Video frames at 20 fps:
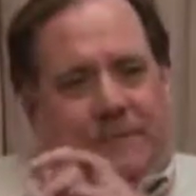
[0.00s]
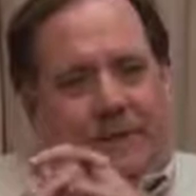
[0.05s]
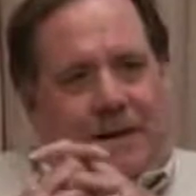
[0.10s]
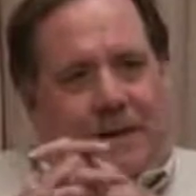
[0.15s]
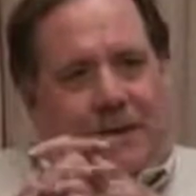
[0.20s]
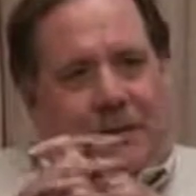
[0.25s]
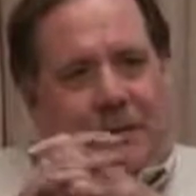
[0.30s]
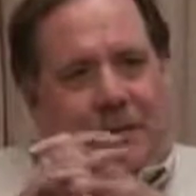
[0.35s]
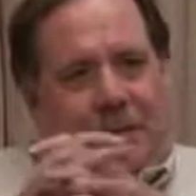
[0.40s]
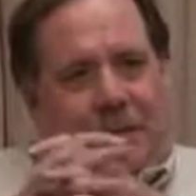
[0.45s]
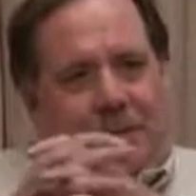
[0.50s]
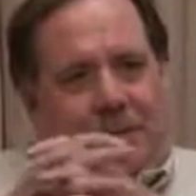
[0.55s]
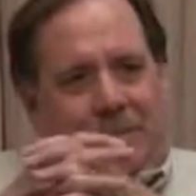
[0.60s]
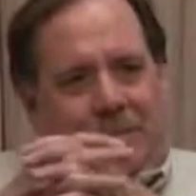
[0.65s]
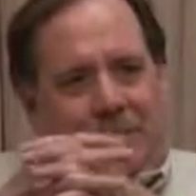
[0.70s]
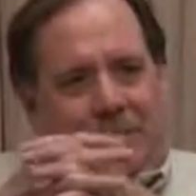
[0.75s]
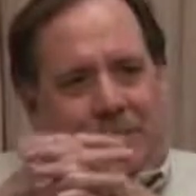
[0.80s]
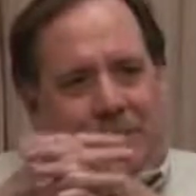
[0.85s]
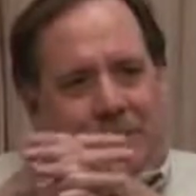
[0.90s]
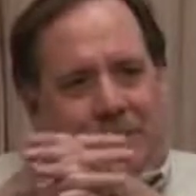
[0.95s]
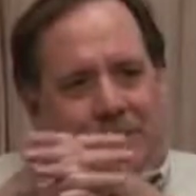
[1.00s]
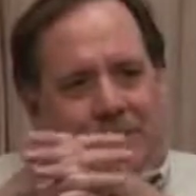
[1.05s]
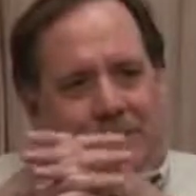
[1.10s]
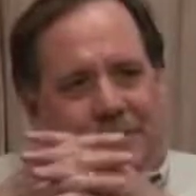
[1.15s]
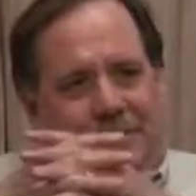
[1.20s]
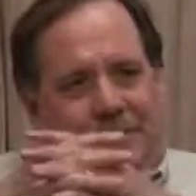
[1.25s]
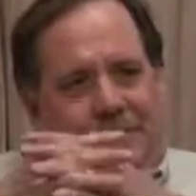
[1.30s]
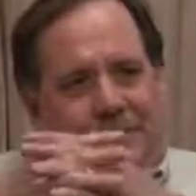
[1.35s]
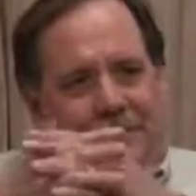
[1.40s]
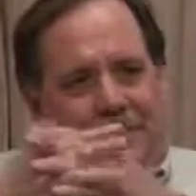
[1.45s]
I don't know,
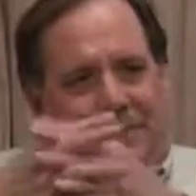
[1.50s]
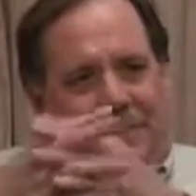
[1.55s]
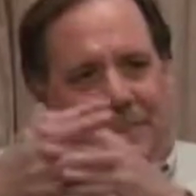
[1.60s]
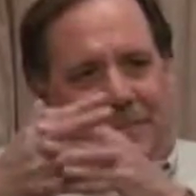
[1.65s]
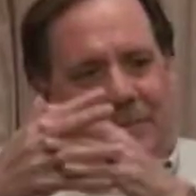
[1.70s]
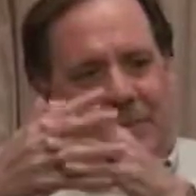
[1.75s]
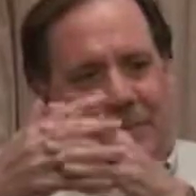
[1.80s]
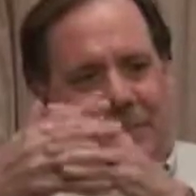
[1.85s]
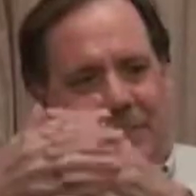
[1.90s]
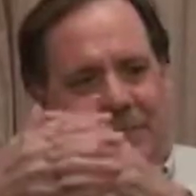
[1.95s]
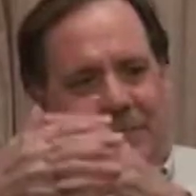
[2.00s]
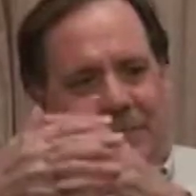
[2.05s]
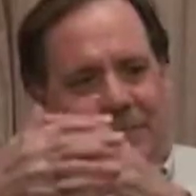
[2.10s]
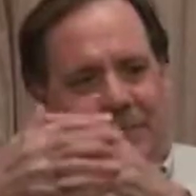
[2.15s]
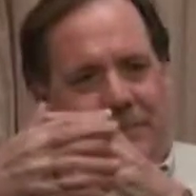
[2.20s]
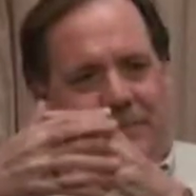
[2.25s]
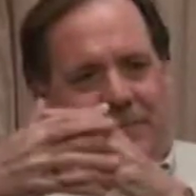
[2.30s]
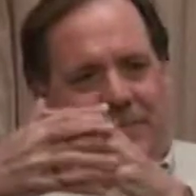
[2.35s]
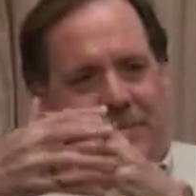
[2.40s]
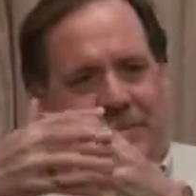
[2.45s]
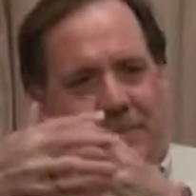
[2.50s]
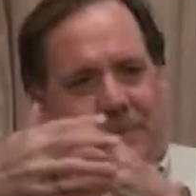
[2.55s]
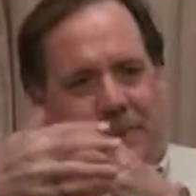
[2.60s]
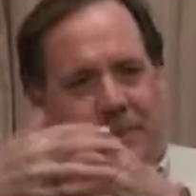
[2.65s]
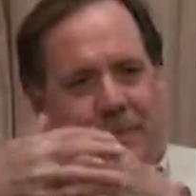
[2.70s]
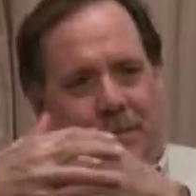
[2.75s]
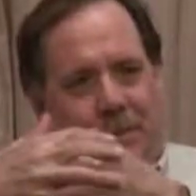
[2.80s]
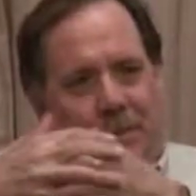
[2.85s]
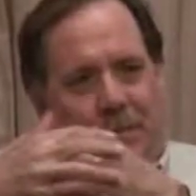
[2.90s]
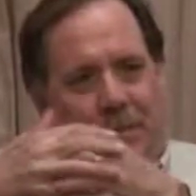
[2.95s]
you know, if that,
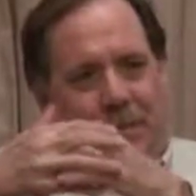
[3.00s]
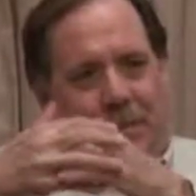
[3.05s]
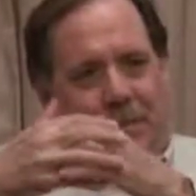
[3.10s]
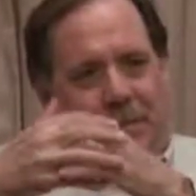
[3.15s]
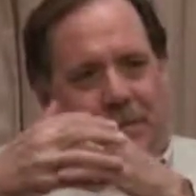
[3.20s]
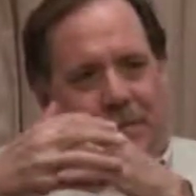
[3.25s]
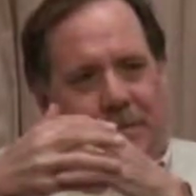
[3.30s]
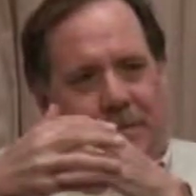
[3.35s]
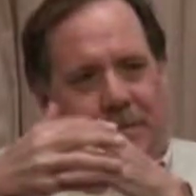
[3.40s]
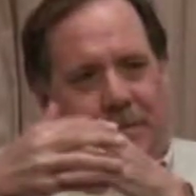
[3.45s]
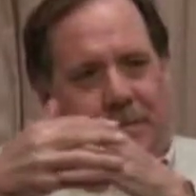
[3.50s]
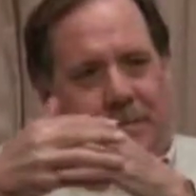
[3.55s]
that would be accurate.